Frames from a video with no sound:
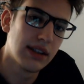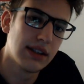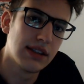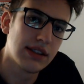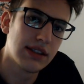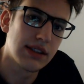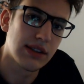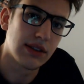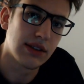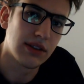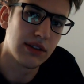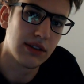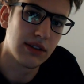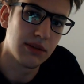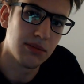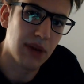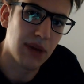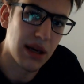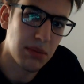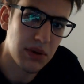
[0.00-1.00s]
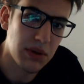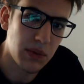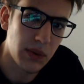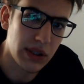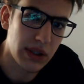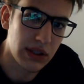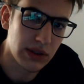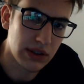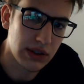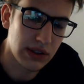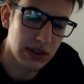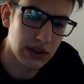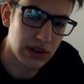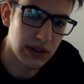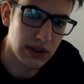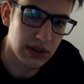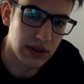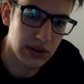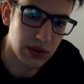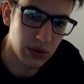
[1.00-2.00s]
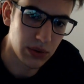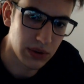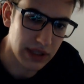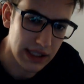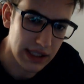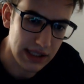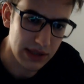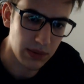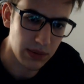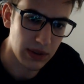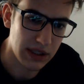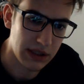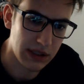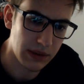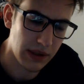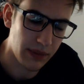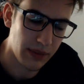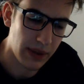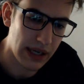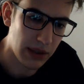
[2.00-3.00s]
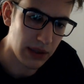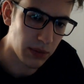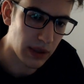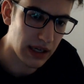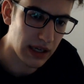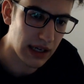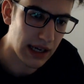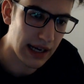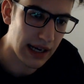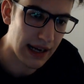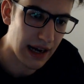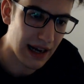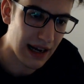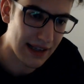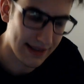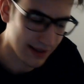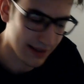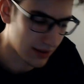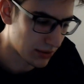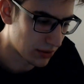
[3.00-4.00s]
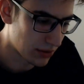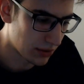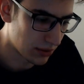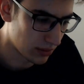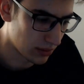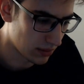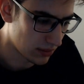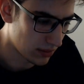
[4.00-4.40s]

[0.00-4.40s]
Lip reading: So maybe we could do this once in a while, where I ask you to